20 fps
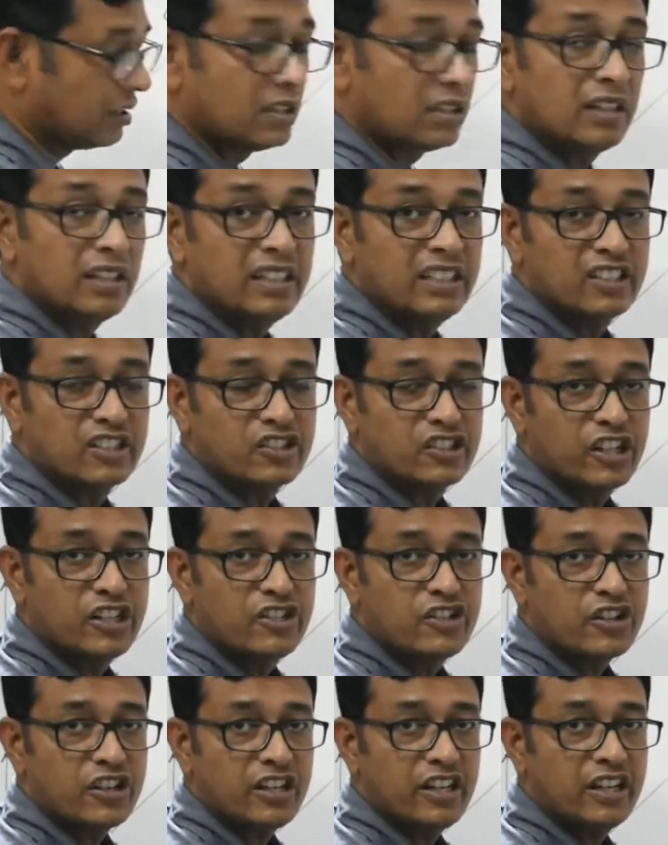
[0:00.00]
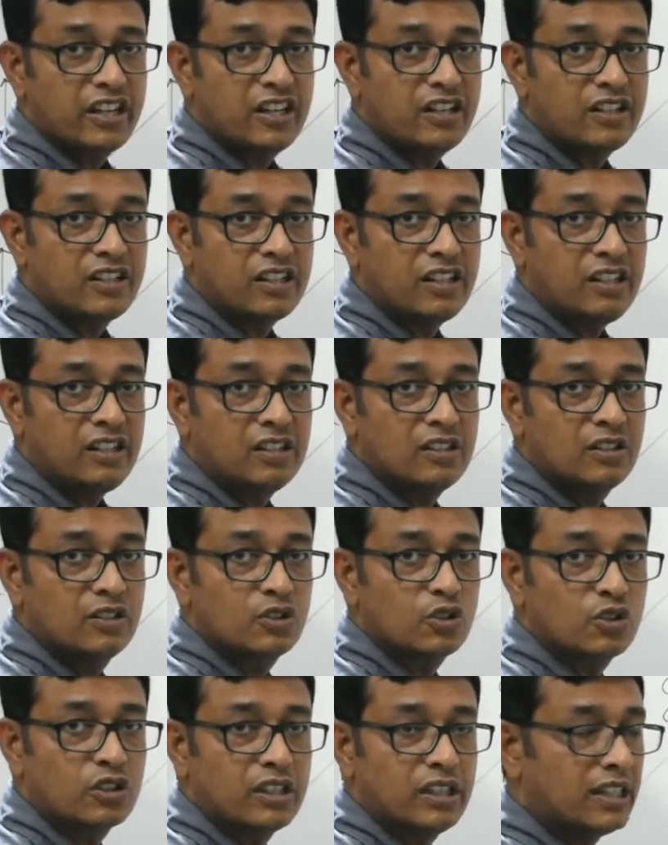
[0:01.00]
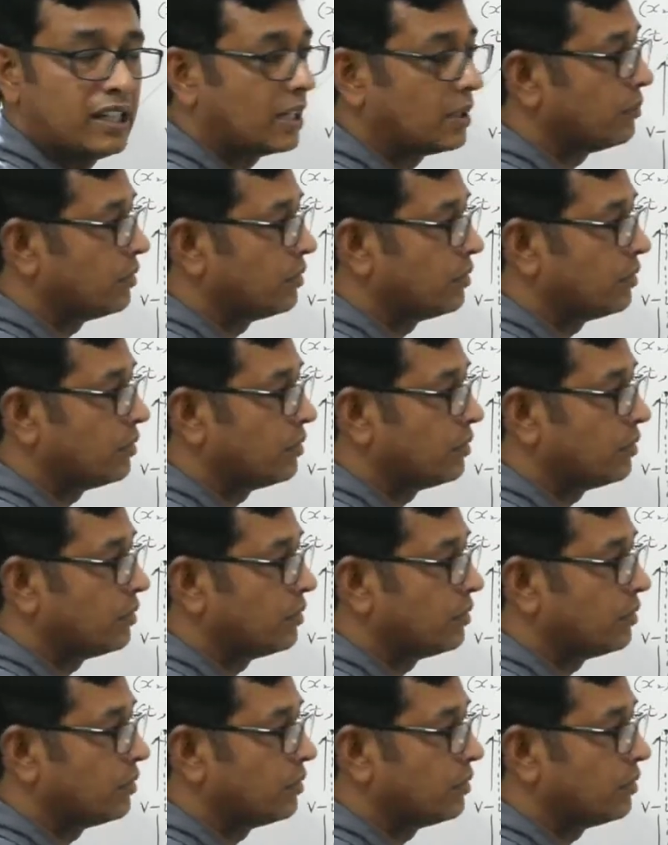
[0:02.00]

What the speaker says: interchange a and t, so t can be